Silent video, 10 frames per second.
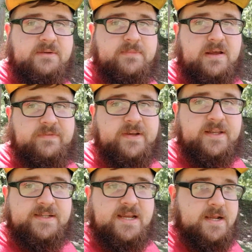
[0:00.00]
I'm definitely
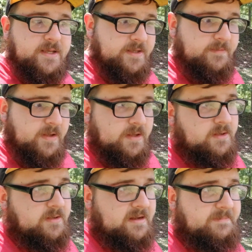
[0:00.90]
going to take it.
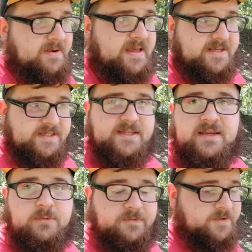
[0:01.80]
I've been
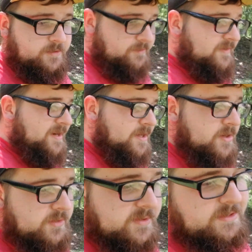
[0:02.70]
hesitant with doing
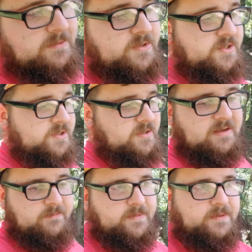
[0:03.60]
videos and just
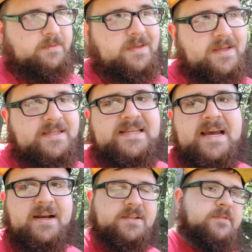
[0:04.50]
haven't been as
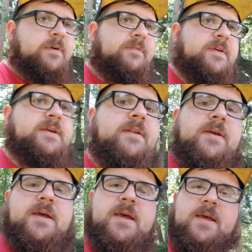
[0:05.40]
active with it.
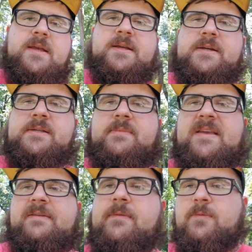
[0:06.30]
Because, I
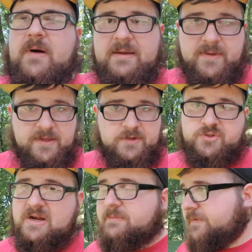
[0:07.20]
mean, why am I going to
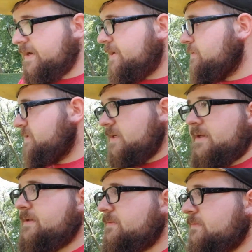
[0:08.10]
drop videos
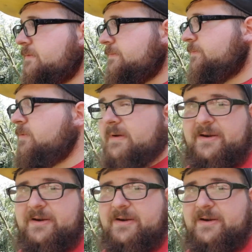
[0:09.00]
that well,